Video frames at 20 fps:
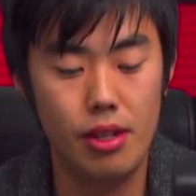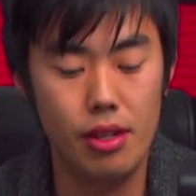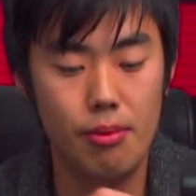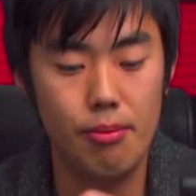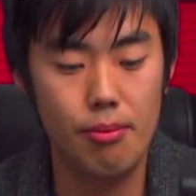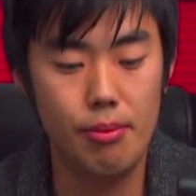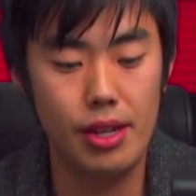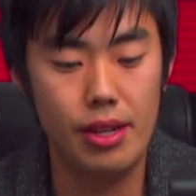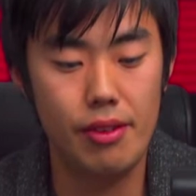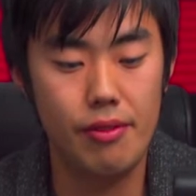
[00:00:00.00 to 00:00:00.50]

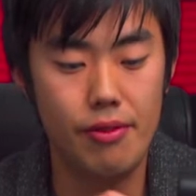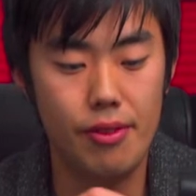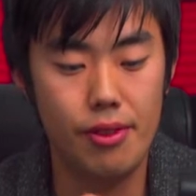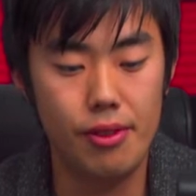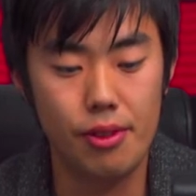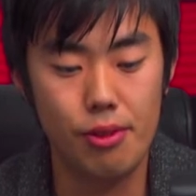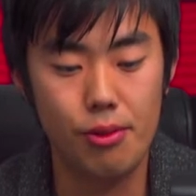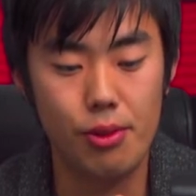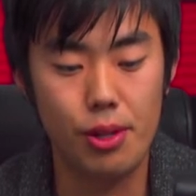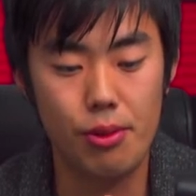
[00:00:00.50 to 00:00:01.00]

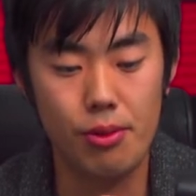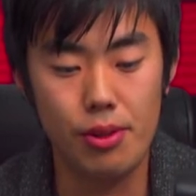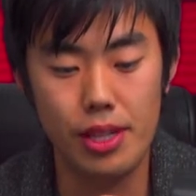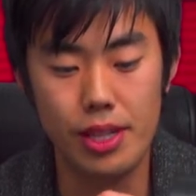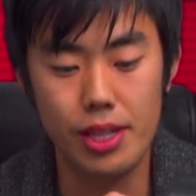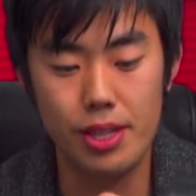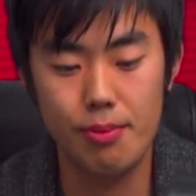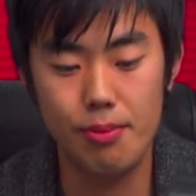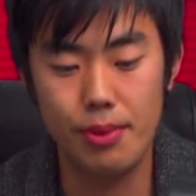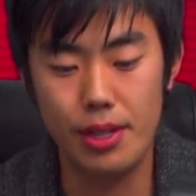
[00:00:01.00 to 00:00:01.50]
Manfrotto quick
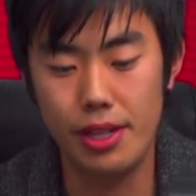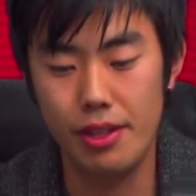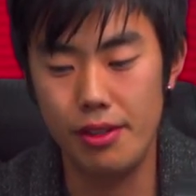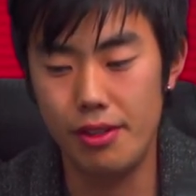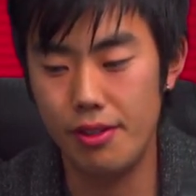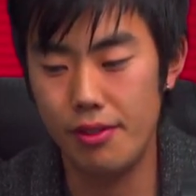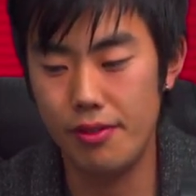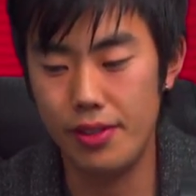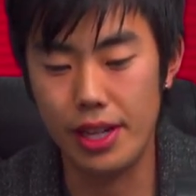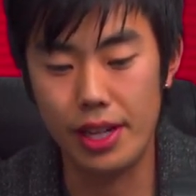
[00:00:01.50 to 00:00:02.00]
release plate
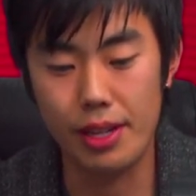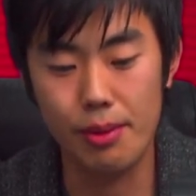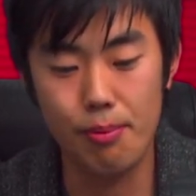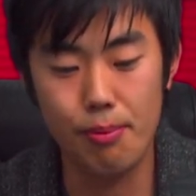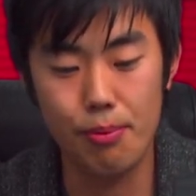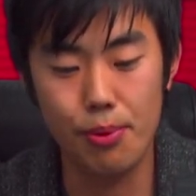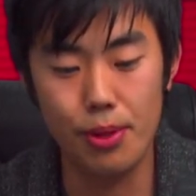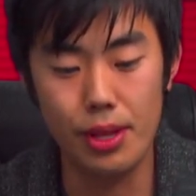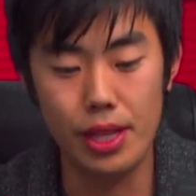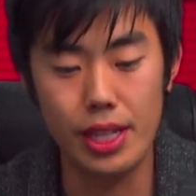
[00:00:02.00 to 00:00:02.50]
off. I can
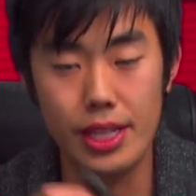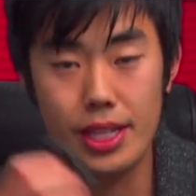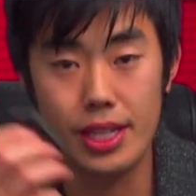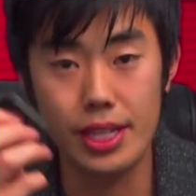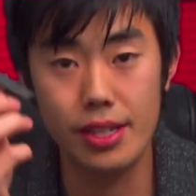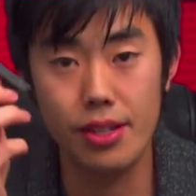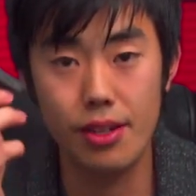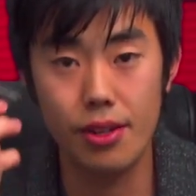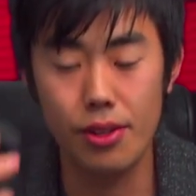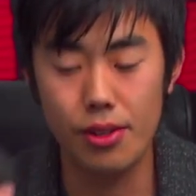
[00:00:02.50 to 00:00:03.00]
put this
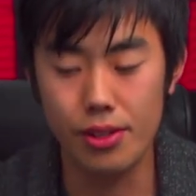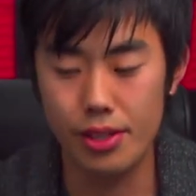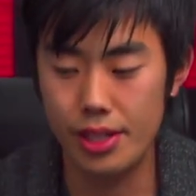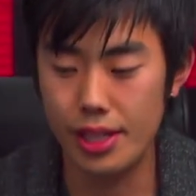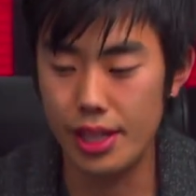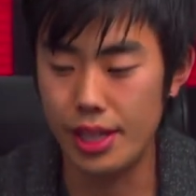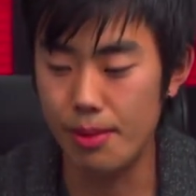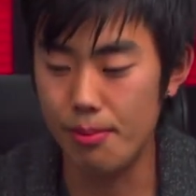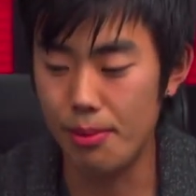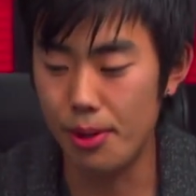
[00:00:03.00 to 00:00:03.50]
onto
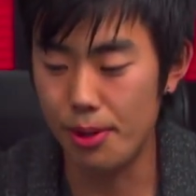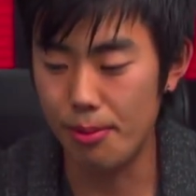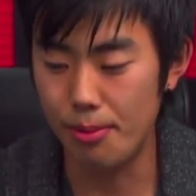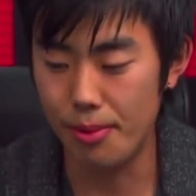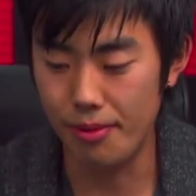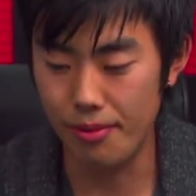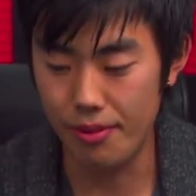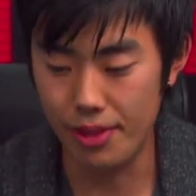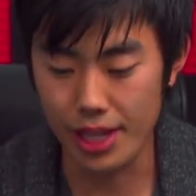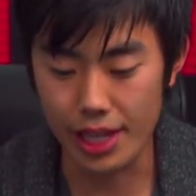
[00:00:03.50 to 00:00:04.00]
the bottom
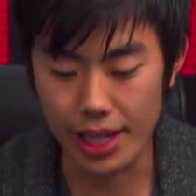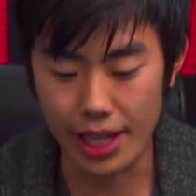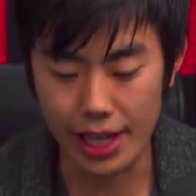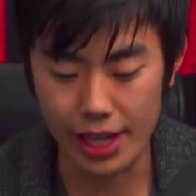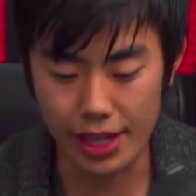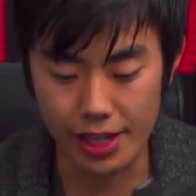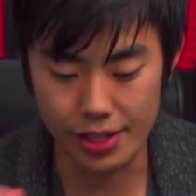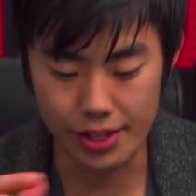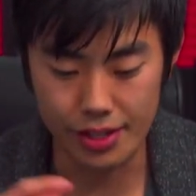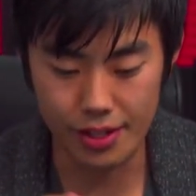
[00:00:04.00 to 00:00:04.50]
of the
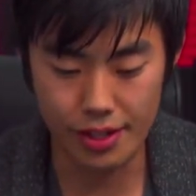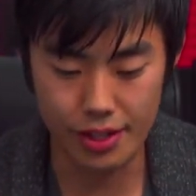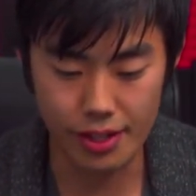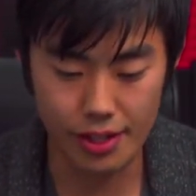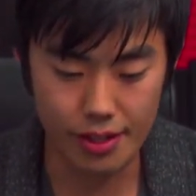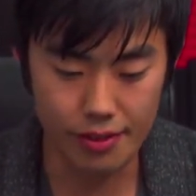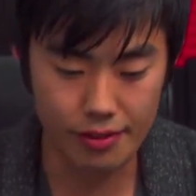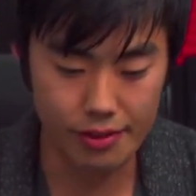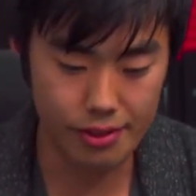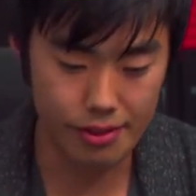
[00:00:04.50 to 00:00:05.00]
cage
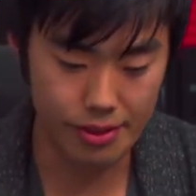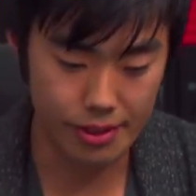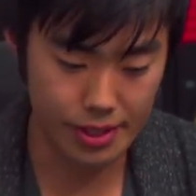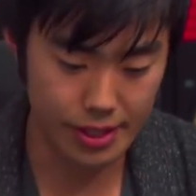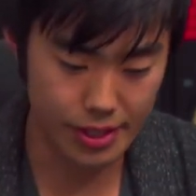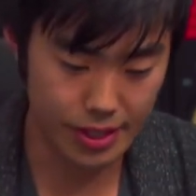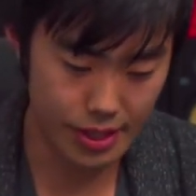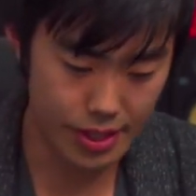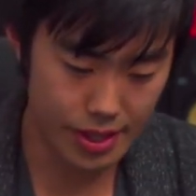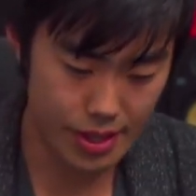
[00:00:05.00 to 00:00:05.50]

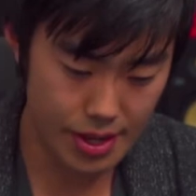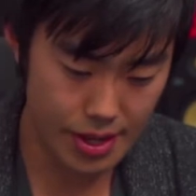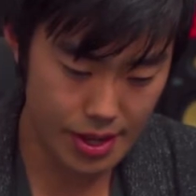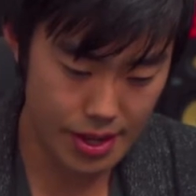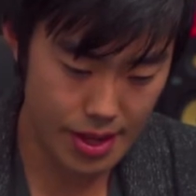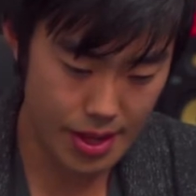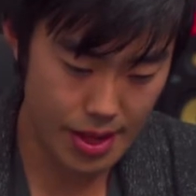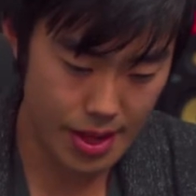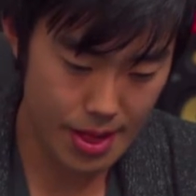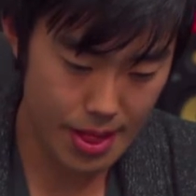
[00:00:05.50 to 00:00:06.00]
afterwards.
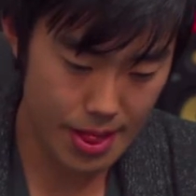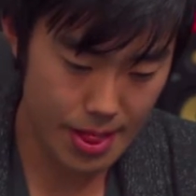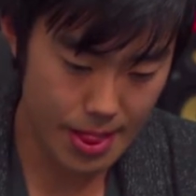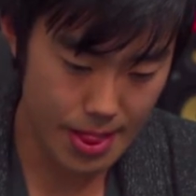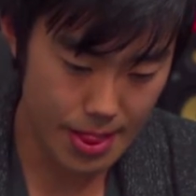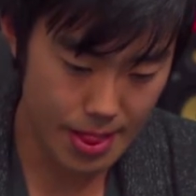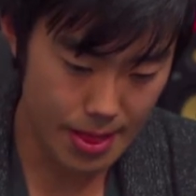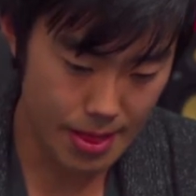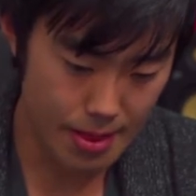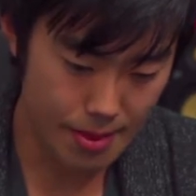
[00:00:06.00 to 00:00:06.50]

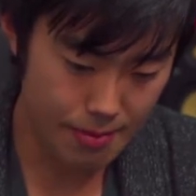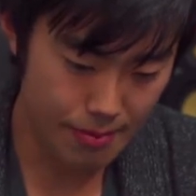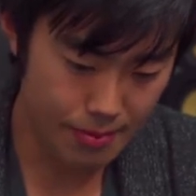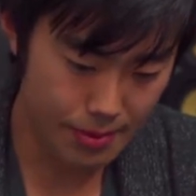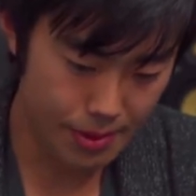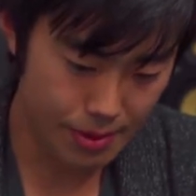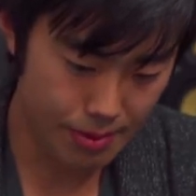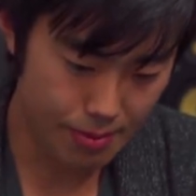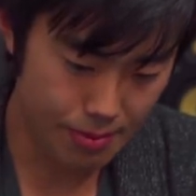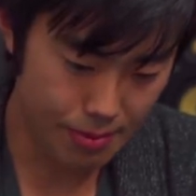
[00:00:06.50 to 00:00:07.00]

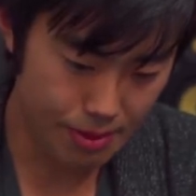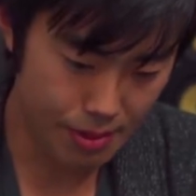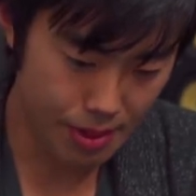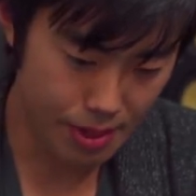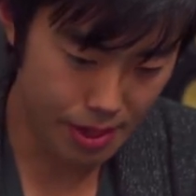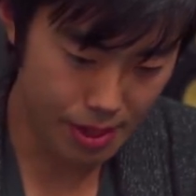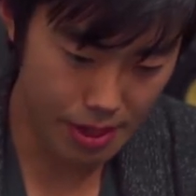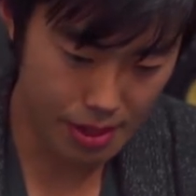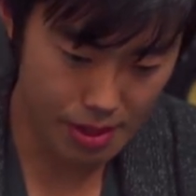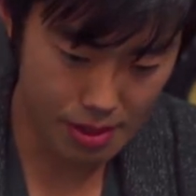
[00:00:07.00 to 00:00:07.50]
So put it
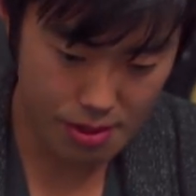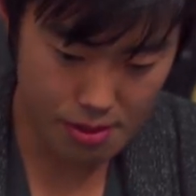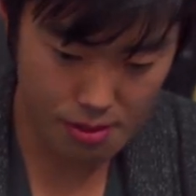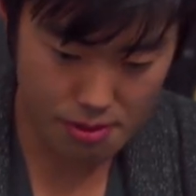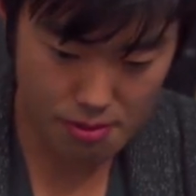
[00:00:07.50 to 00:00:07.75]
in.